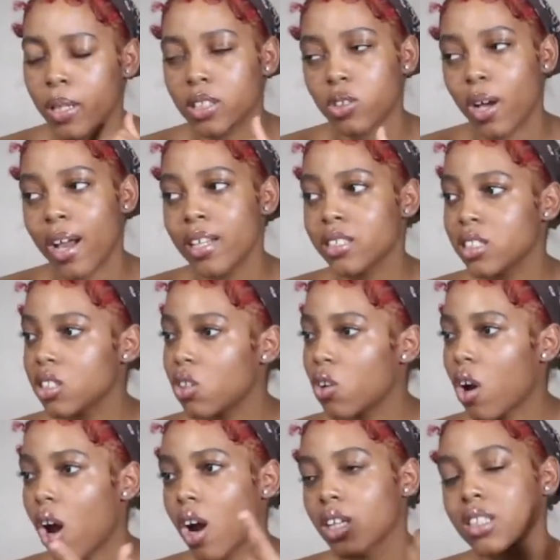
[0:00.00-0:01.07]
So I didn't see no
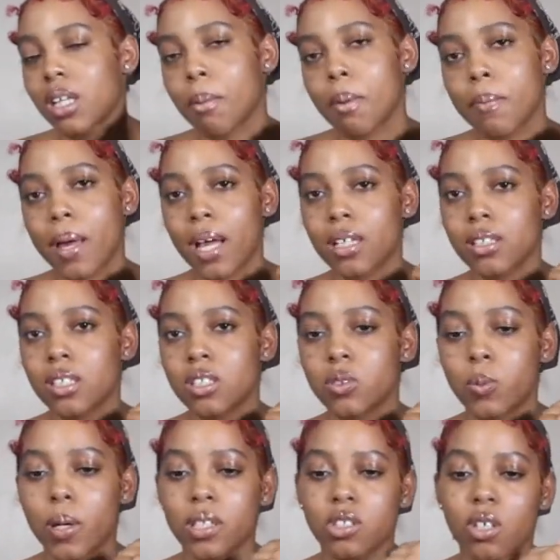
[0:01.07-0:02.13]
cars coming back this
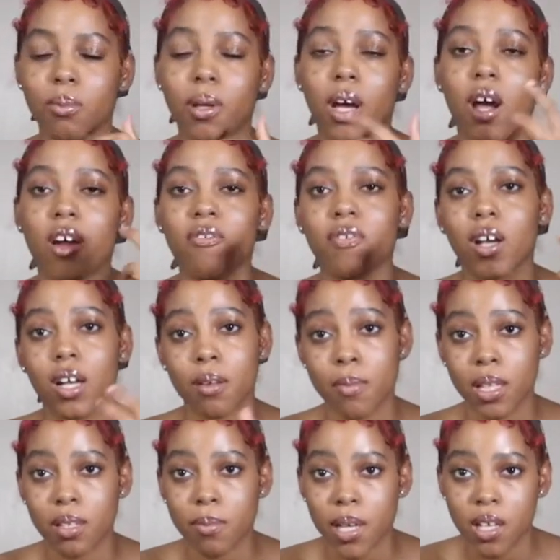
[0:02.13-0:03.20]
way. So I'm like, all right, fuck it, I'm
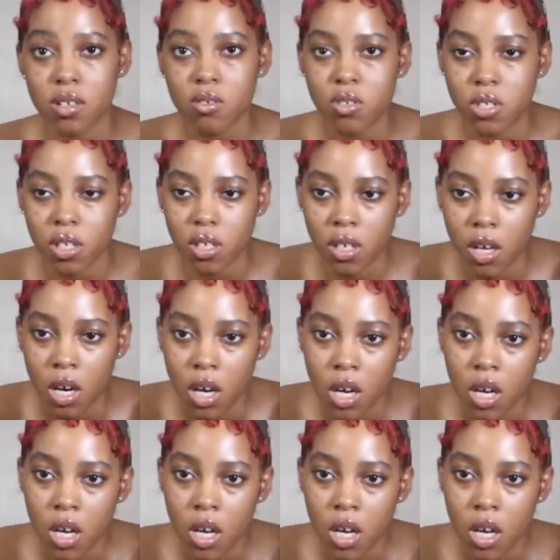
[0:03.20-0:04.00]
about to make a U-turn.